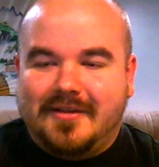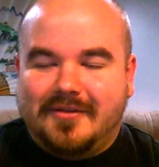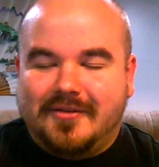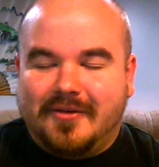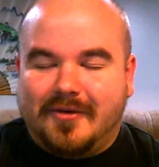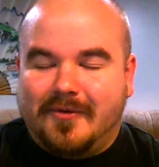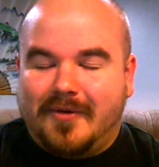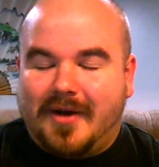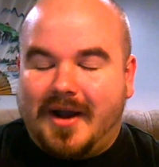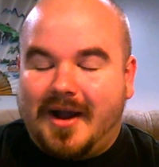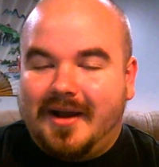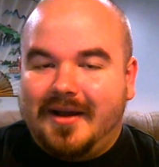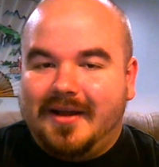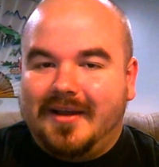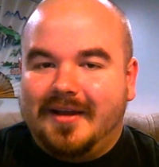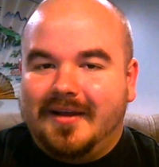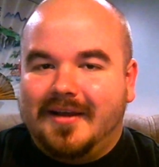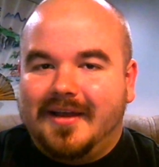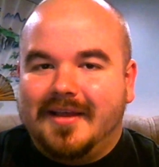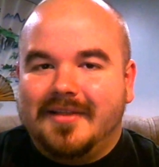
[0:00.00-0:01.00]
so
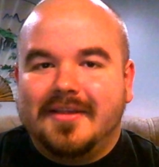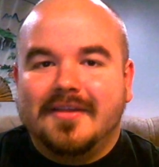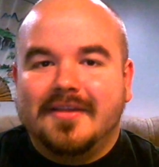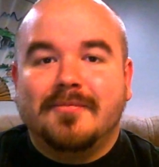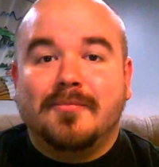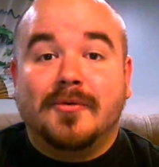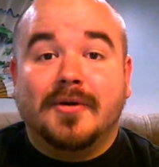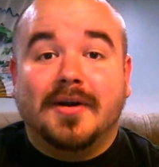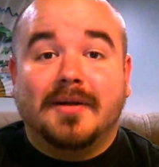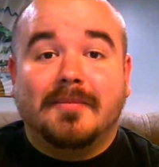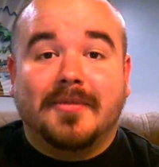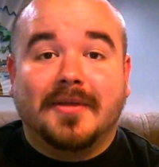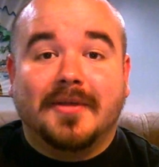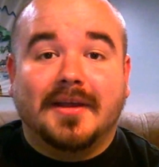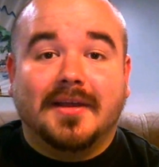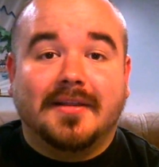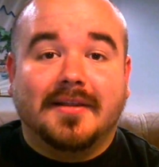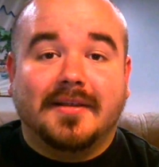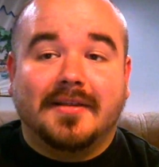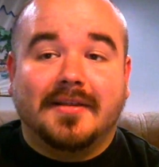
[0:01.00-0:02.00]
at this point I'm
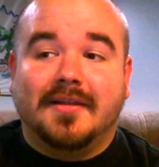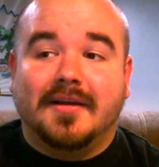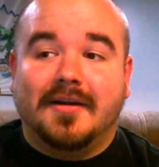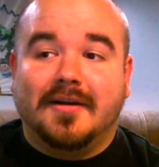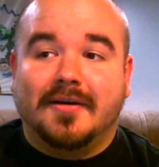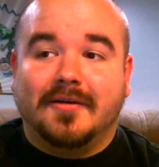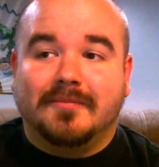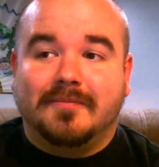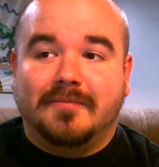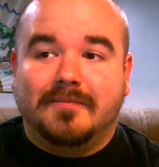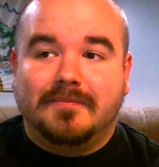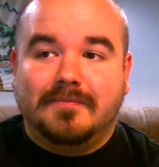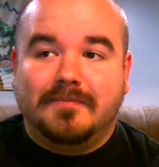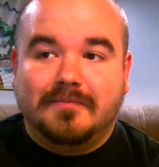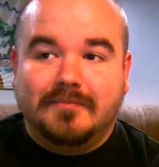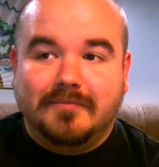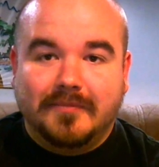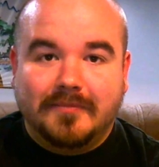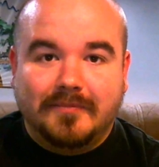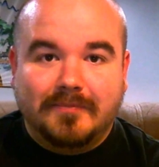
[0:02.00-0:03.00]
thinking that they're
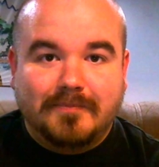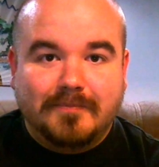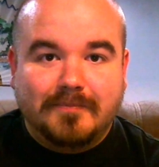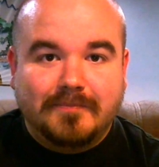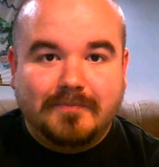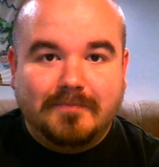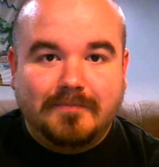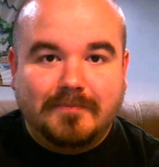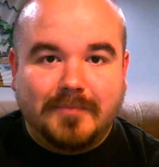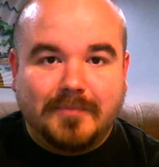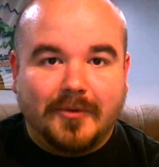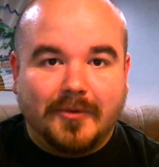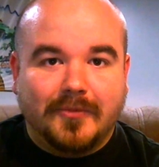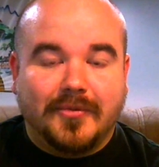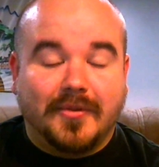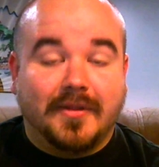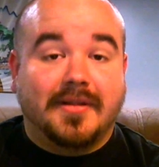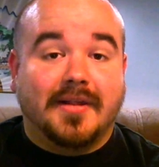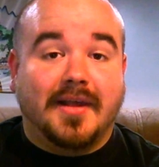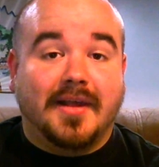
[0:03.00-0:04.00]

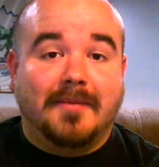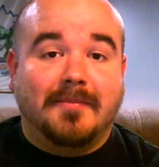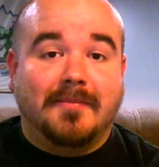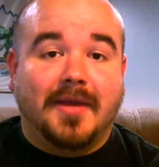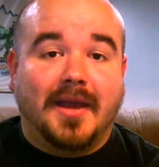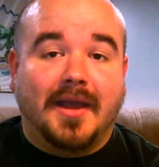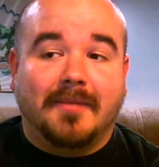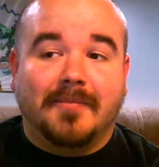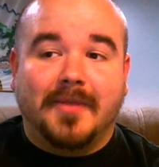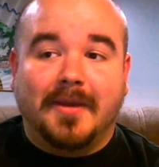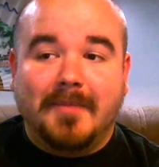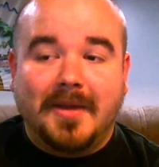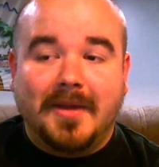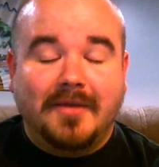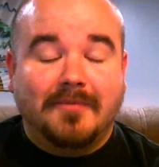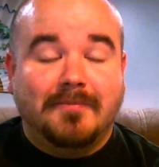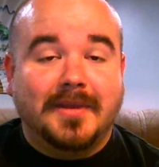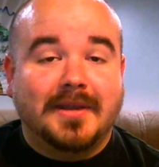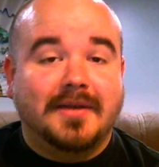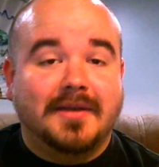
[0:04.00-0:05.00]
both the same game. They
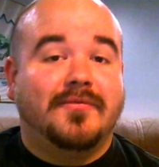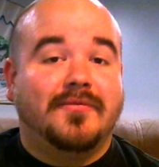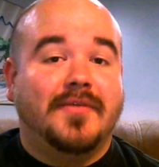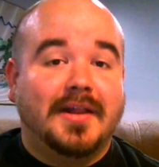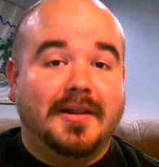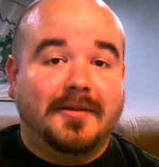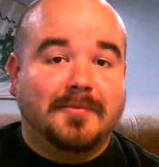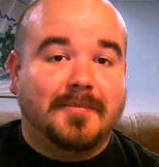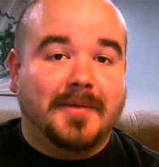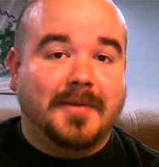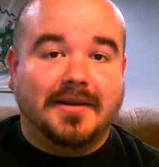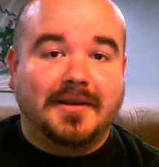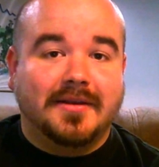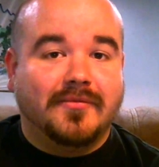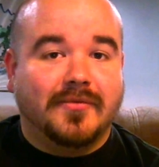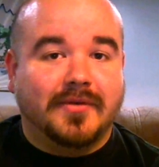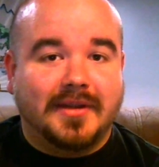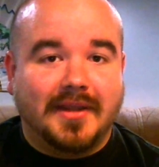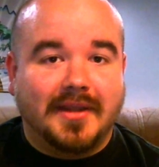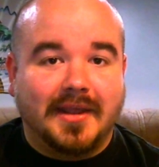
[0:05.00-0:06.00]
may have been developed by
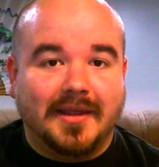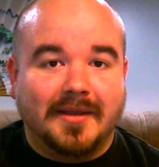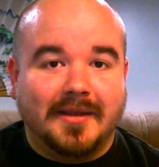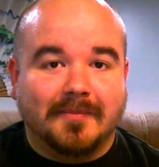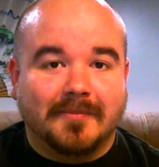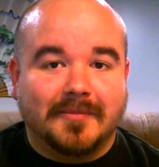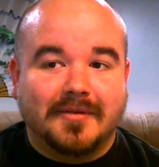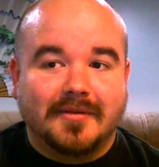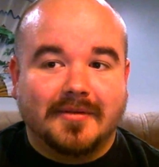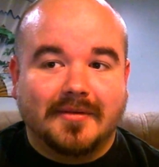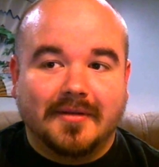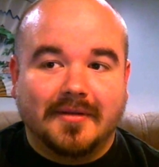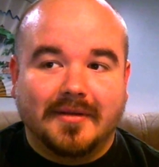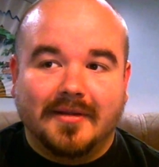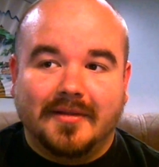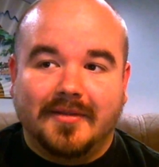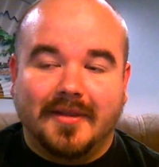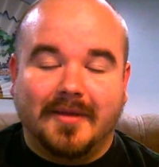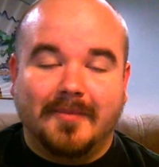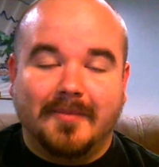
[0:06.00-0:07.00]
different teams.
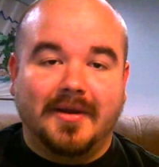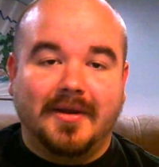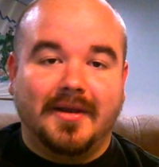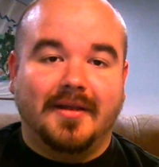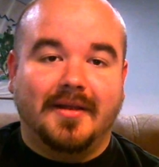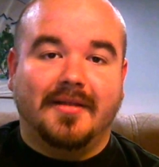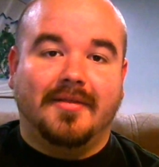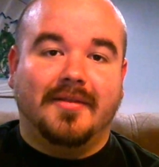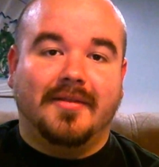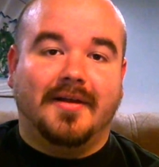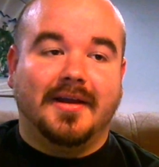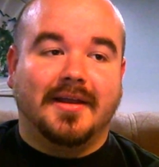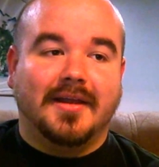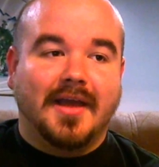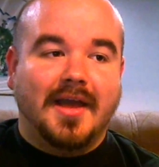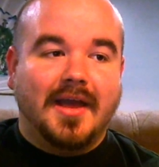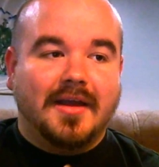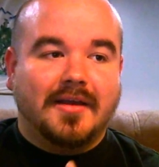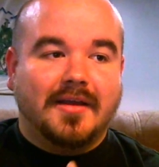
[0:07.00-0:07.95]
They may, like,